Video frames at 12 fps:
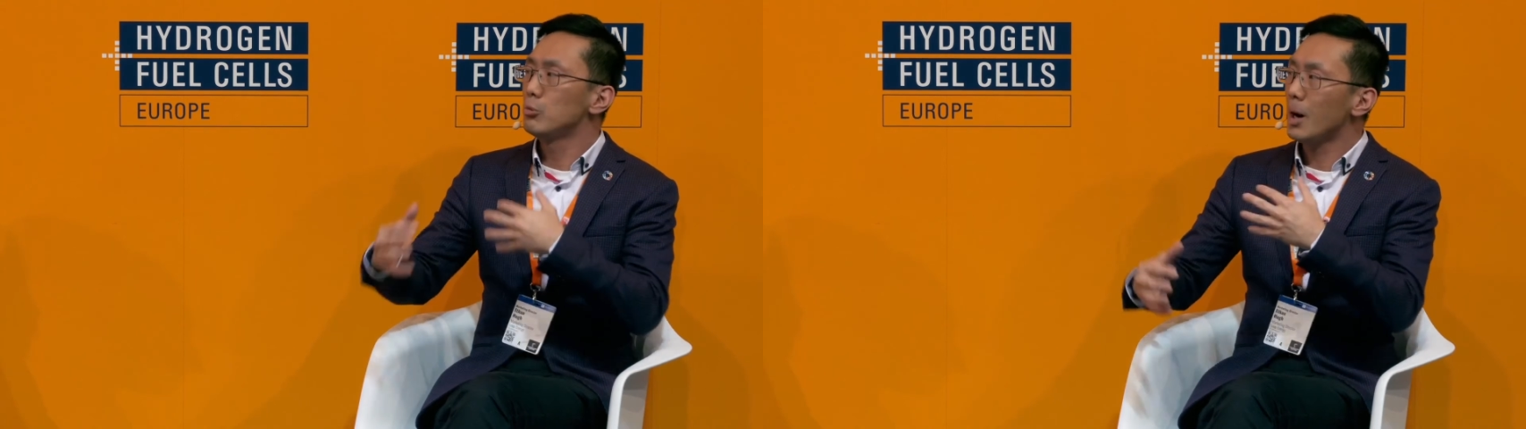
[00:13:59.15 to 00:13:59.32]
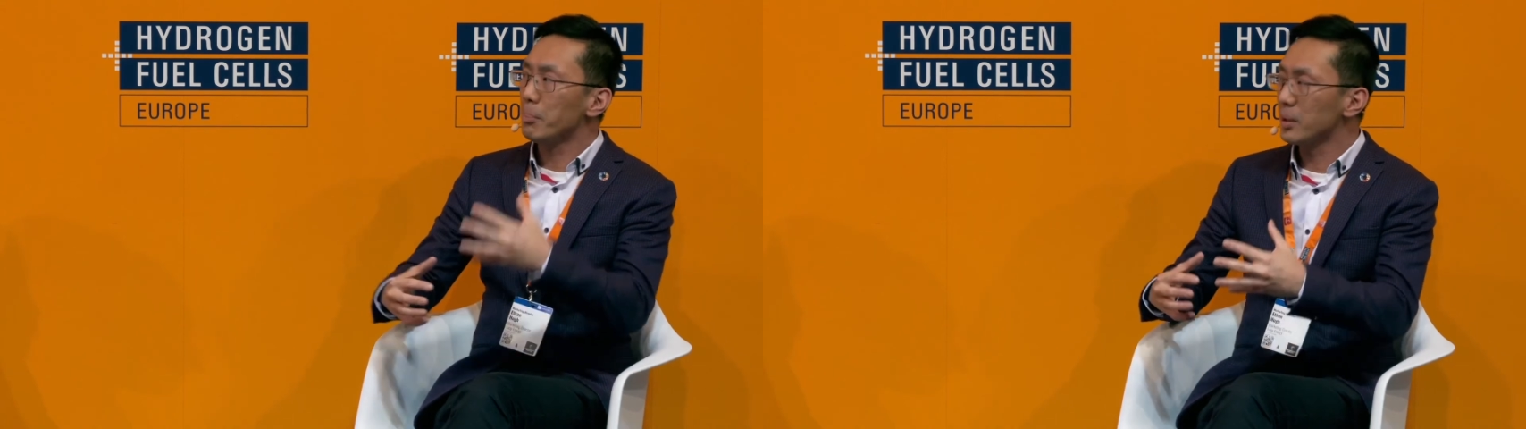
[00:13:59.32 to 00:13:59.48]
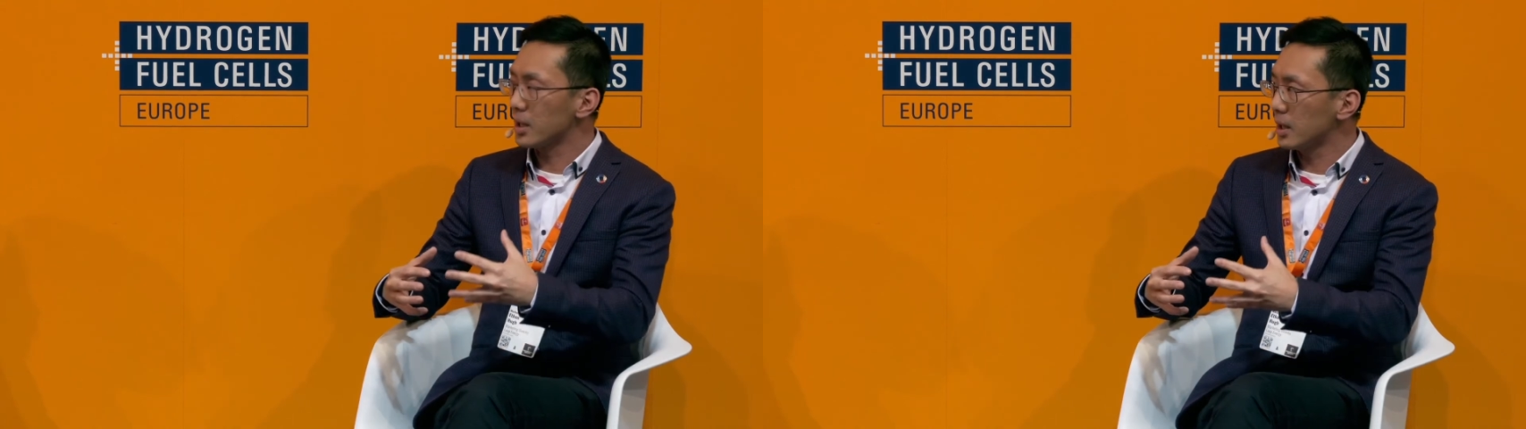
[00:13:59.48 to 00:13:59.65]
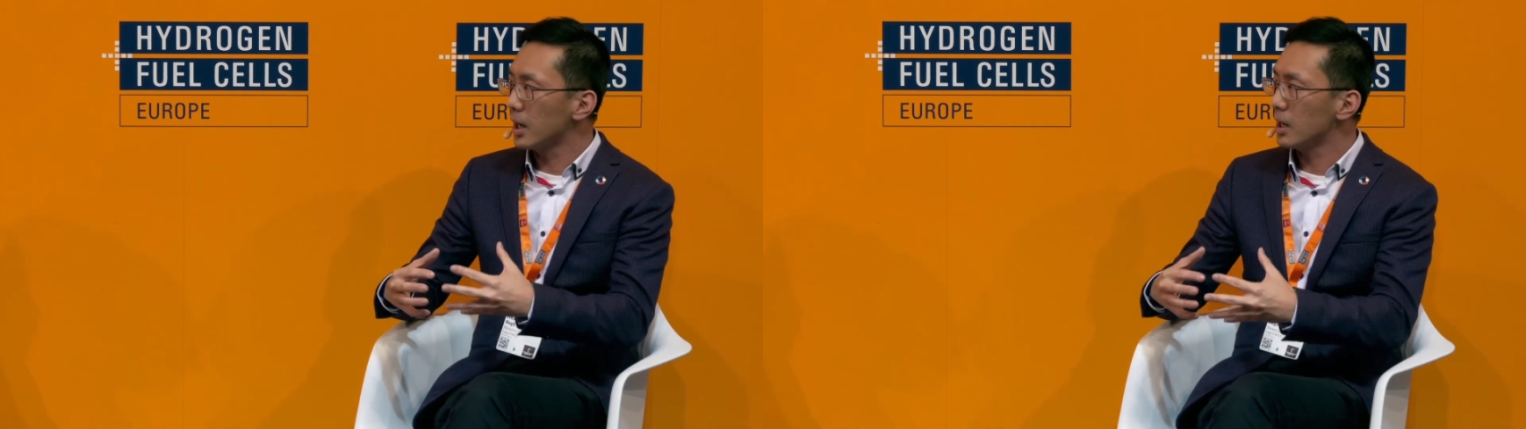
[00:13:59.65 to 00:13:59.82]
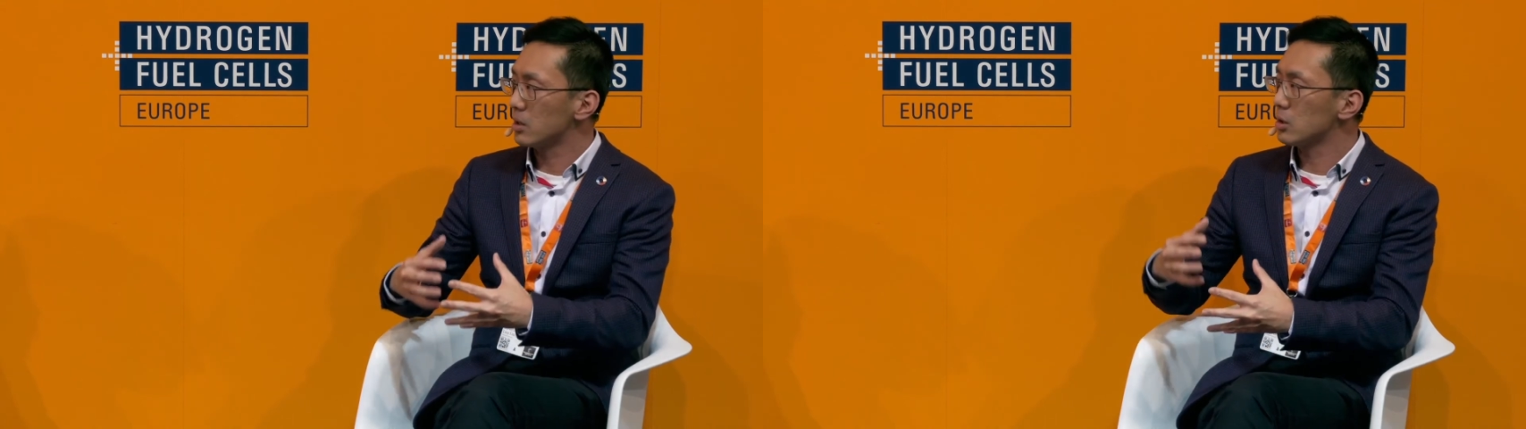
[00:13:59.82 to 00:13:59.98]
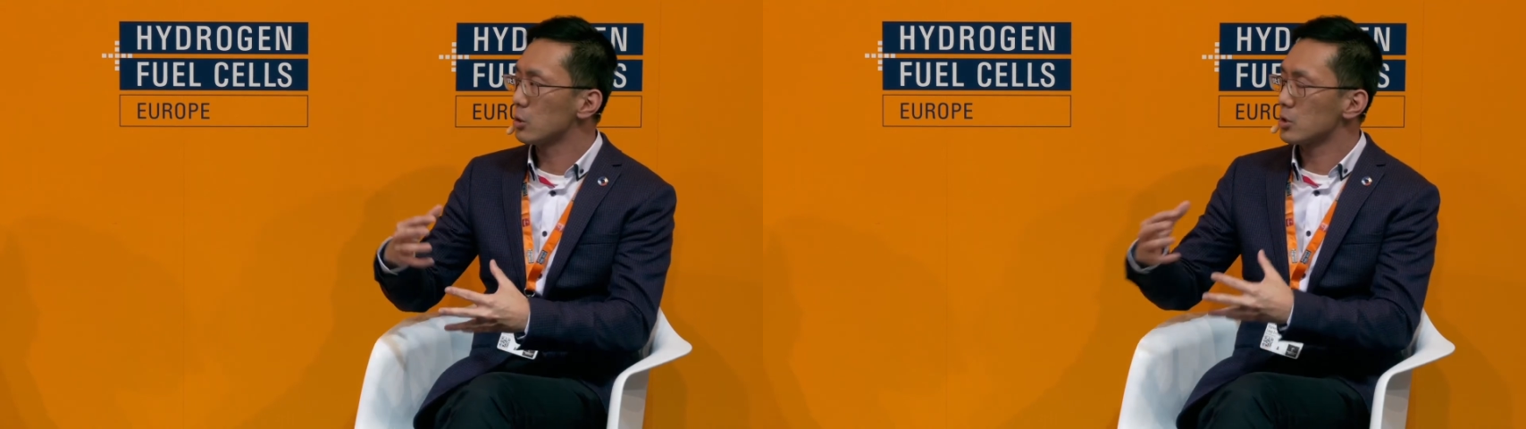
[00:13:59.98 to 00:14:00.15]

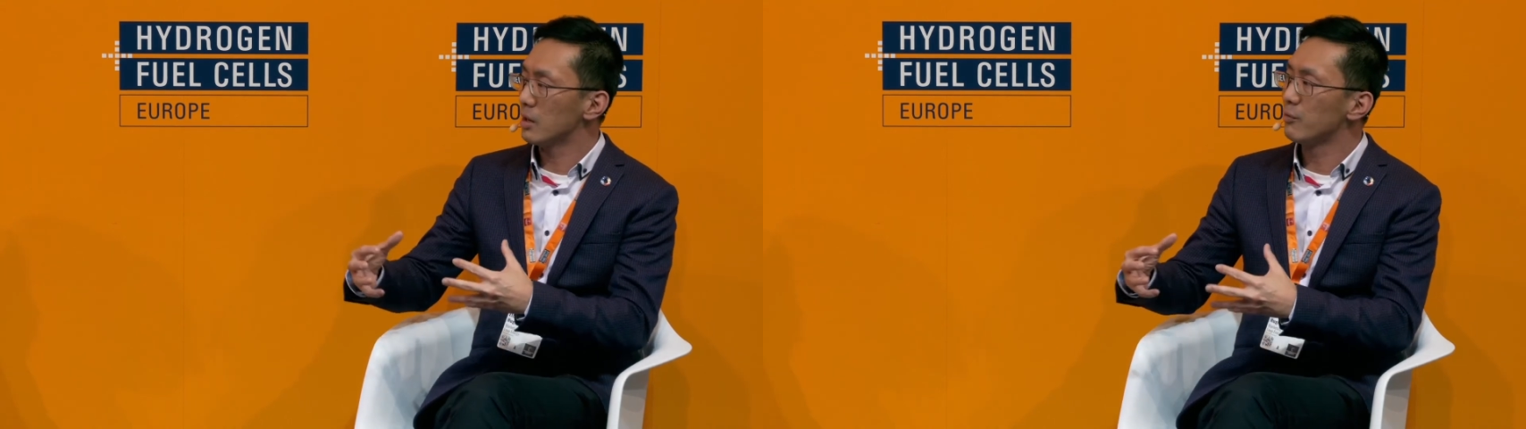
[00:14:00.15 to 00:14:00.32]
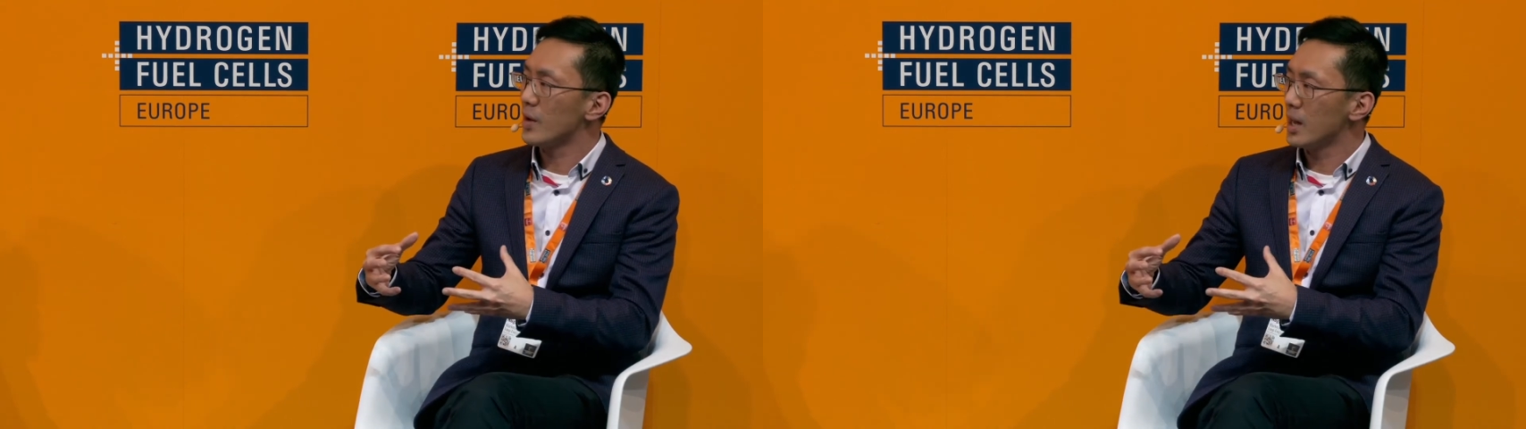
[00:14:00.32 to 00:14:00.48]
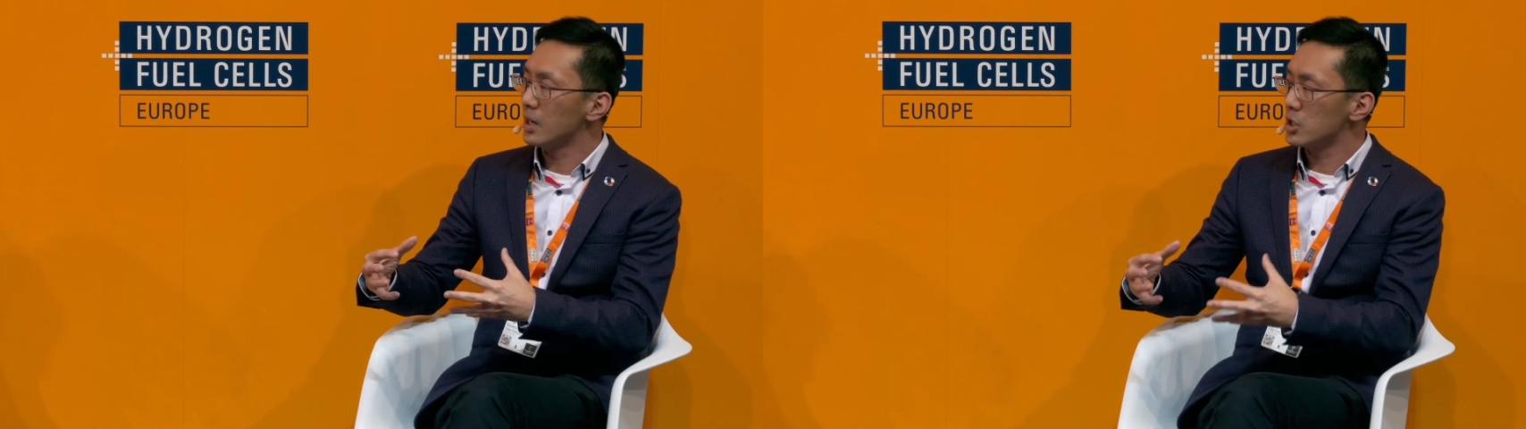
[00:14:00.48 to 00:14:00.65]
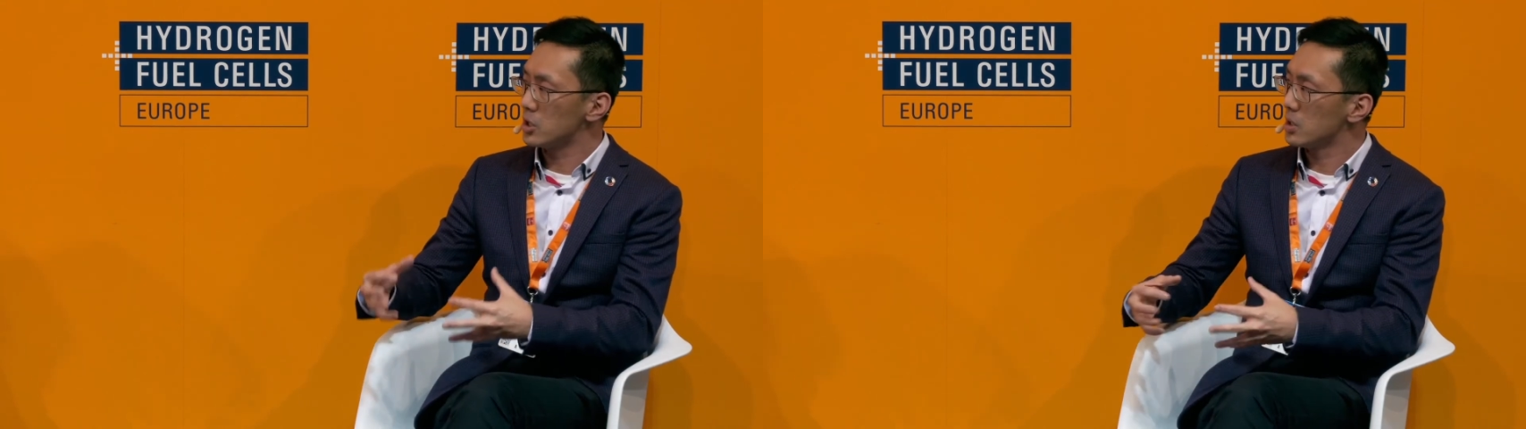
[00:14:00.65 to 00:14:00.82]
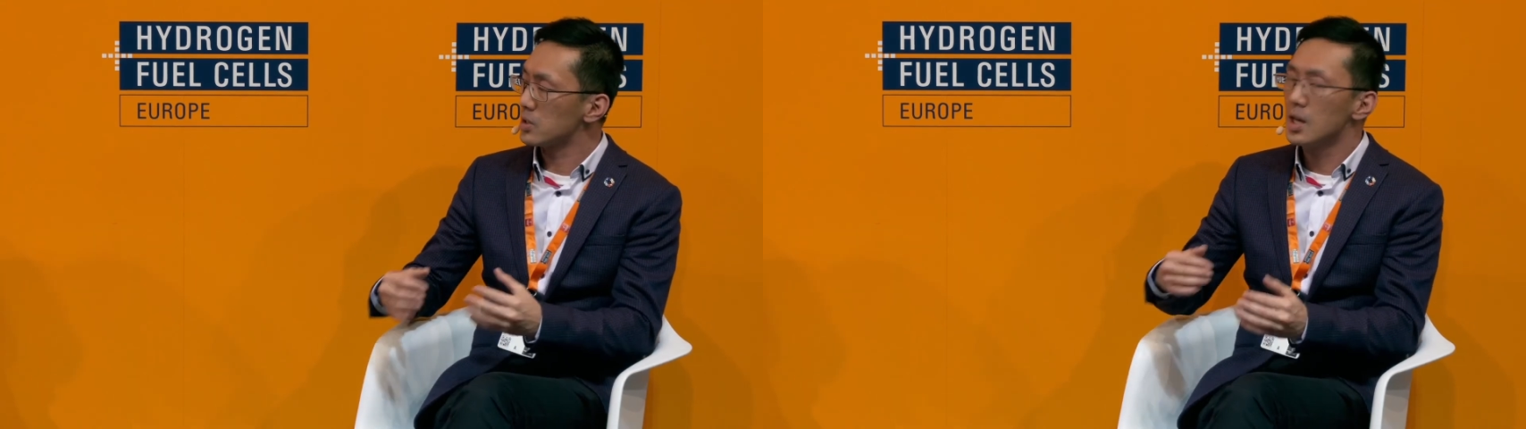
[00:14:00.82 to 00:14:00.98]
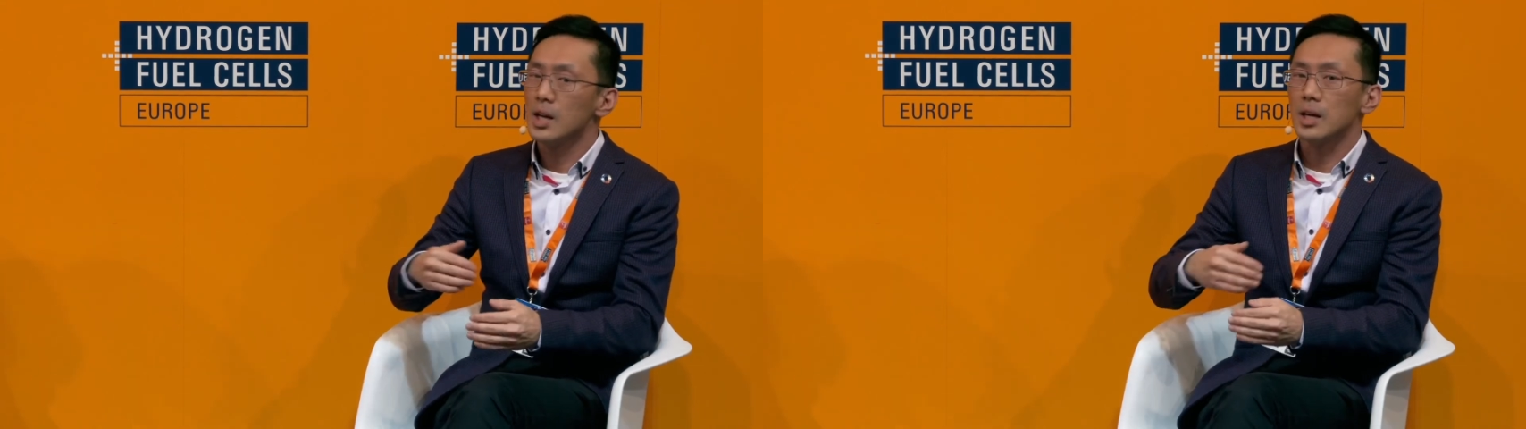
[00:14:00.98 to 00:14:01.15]
replicate those
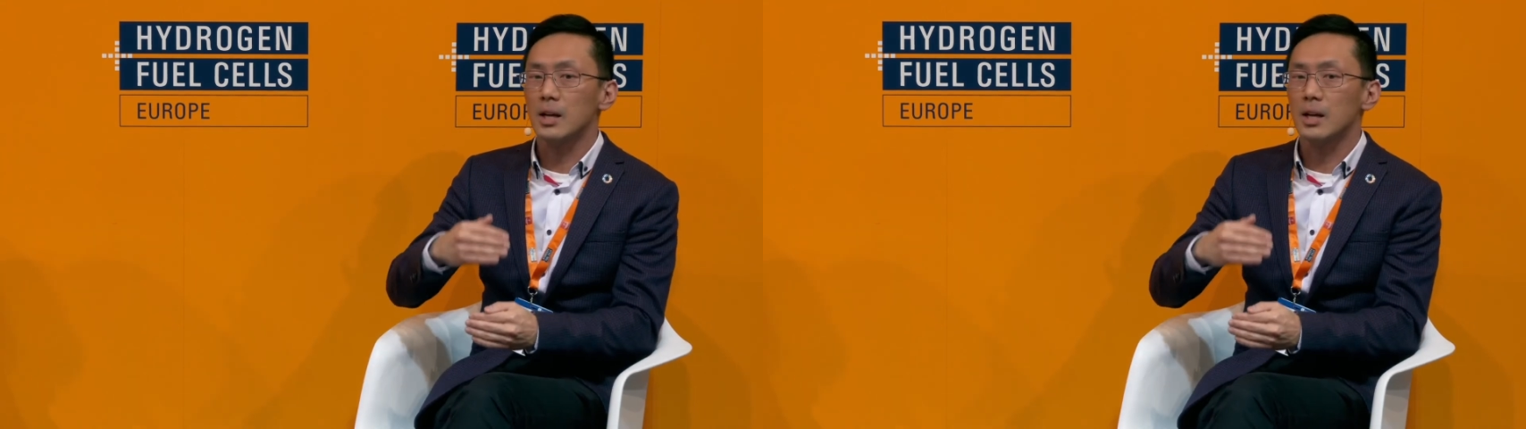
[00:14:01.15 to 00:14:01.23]
advantages